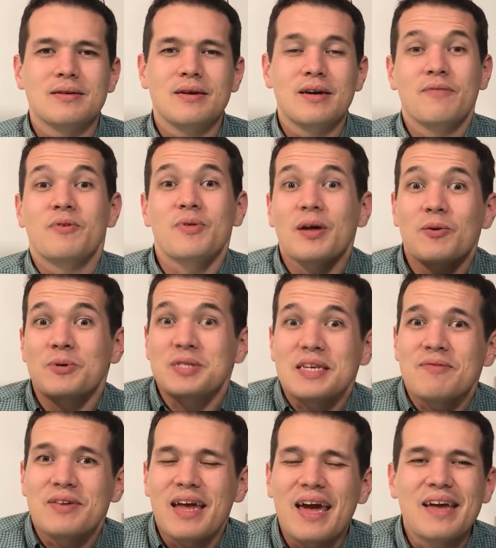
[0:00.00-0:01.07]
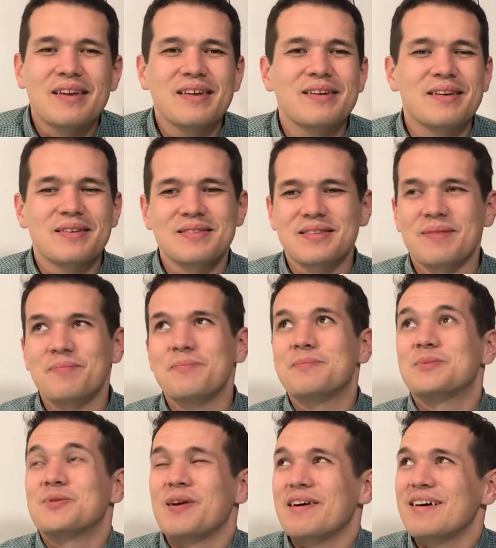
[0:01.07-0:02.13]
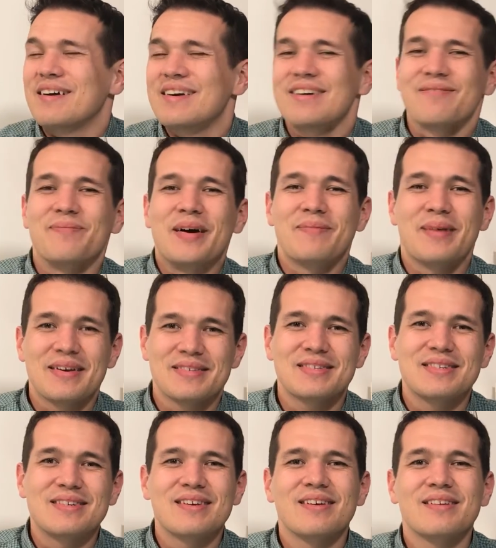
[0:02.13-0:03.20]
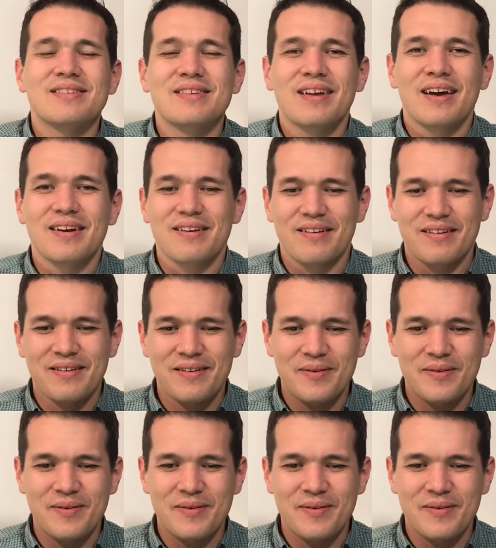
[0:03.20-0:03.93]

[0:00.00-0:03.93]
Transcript: if you thought it was even-handed, because I'm trying my best to not,